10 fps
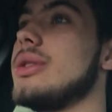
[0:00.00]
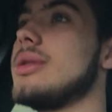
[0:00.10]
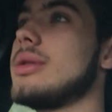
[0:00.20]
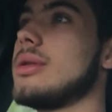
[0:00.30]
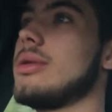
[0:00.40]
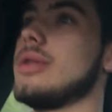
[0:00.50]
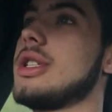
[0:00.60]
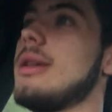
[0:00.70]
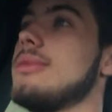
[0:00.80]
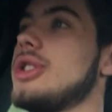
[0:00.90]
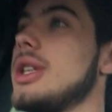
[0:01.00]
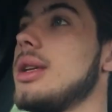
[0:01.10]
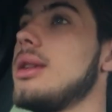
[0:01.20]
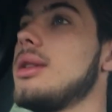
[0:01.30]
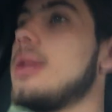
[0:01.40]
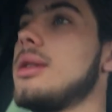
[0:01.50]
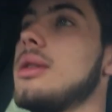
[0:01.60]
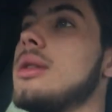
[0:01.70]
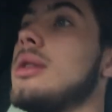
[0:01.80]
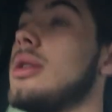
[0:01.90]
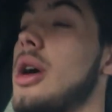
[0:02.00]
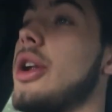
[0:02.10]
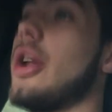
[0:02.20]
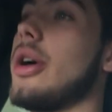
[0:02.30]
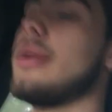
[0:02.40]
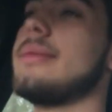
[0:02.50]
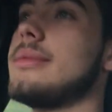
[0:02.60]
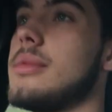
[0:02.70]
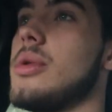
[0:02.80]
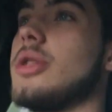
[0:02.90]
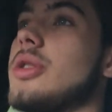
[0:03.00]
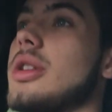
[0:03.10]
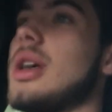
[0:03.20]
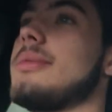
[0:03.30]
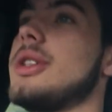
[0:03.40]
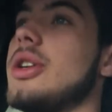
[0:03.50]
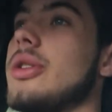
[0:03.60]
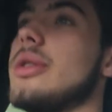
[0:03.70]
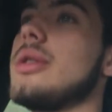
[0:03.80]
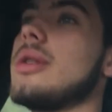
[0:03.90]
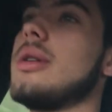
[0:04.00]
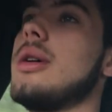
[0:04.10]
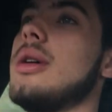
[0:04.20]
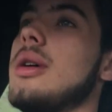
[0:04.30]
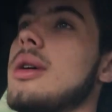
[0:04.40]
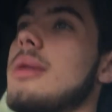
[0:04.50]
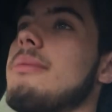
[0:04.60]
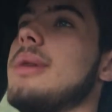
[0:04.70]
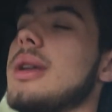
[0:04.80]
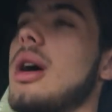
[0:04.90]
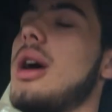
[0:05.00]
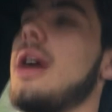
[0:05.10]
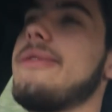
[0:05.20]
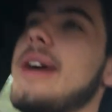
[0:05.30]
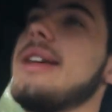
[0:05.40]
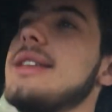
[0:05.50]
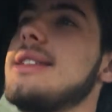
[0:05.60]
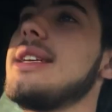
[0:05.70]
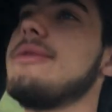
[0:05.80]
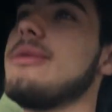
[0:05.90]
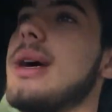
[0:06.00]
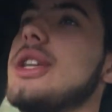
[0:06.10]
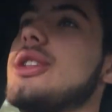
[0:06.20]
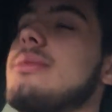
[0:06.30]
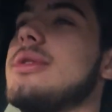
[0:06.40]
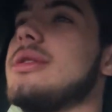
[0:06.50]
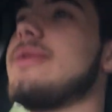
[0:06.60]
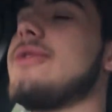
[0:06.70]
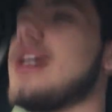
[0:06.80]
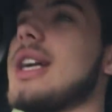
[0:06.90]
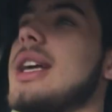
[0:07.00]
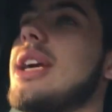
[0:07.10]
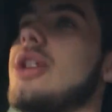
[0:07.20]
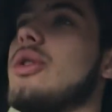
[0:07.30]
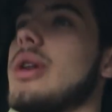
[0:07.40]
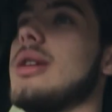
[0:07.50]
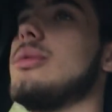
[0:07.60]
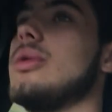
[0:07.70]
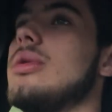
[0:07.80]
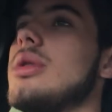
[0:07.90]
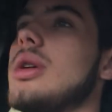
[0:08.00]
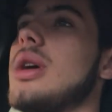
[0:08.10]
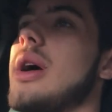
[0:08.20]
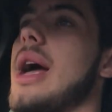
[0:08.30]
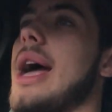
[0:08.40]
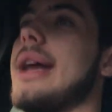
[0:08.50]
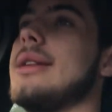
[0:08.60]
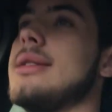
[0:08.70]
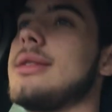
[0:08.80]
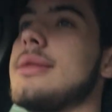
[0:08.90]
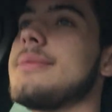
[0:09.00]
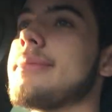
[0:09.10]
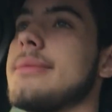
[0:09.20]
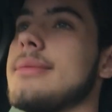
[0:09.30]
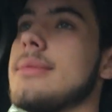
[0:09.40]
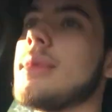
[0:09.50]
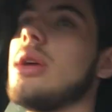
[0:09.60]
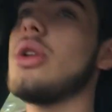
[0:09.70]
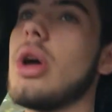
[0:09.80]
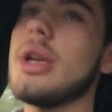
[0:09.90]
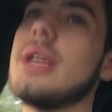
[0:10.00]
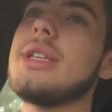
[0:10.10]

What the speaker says: or some shit. I don't know. It's up to you. But I found this information was fucking incredible, and it